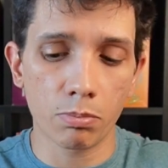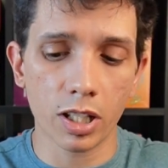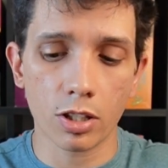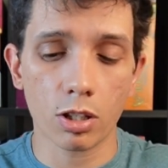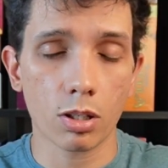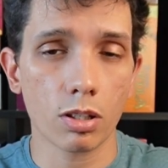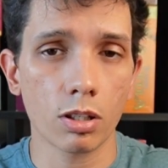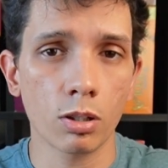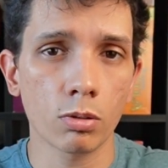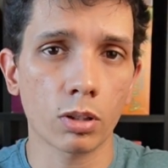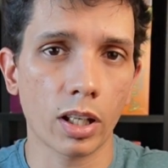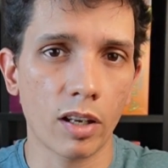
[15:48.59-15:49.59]
but
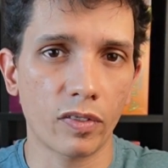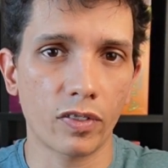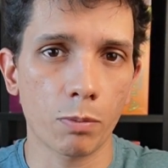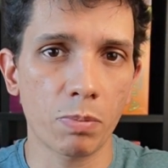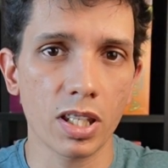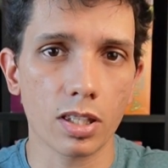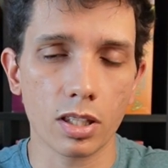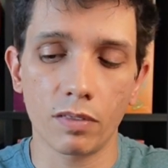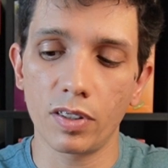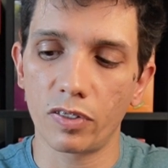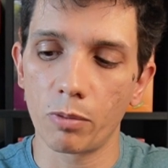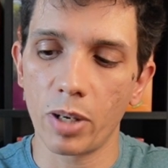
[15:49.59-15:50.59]
you will have a piece
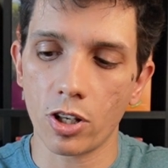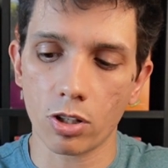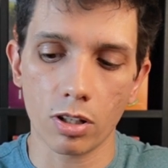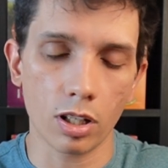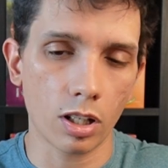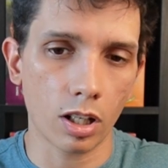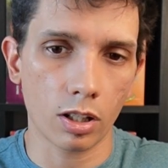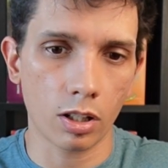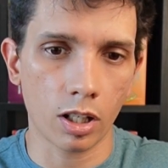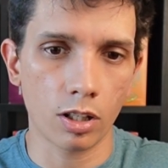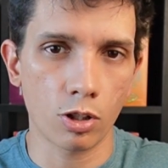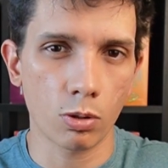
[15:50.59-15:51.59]
of information
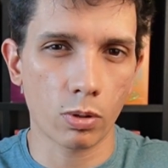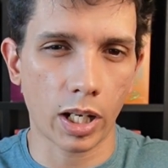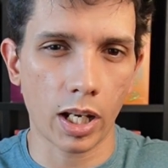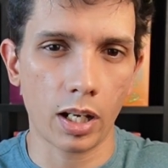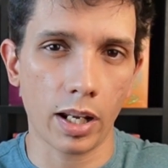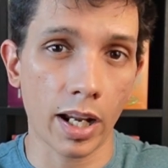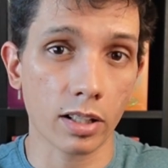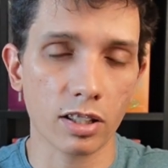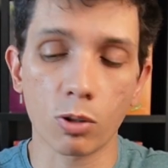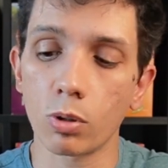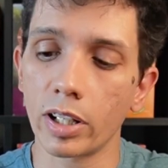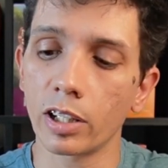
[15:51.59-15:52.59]
and you can act
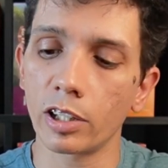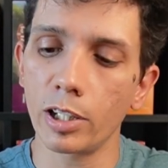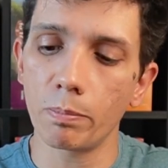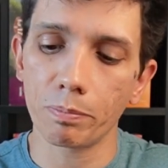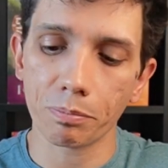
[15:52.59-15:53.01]
accordingly.